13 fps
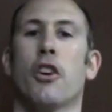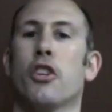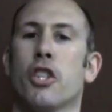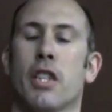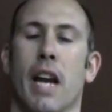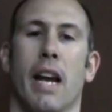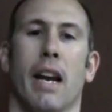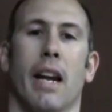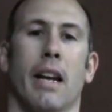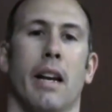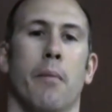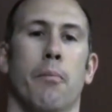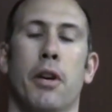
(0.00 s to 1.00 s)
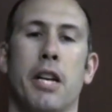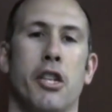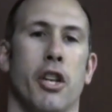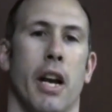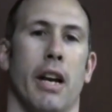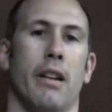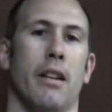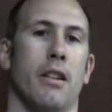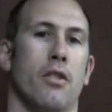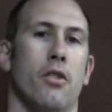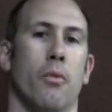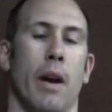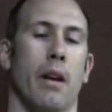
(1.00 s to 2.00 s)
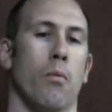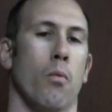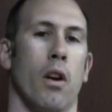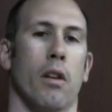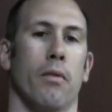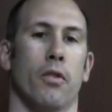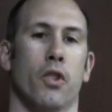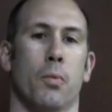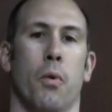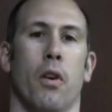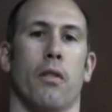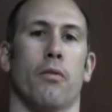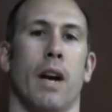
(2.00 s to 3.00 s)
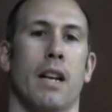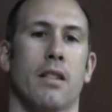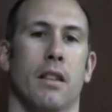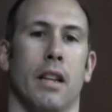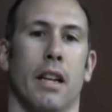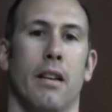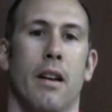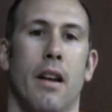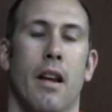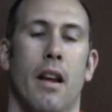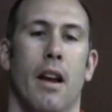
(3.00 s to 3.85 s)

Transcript: understanding and appreciating this great and wonderful sport of wrestling.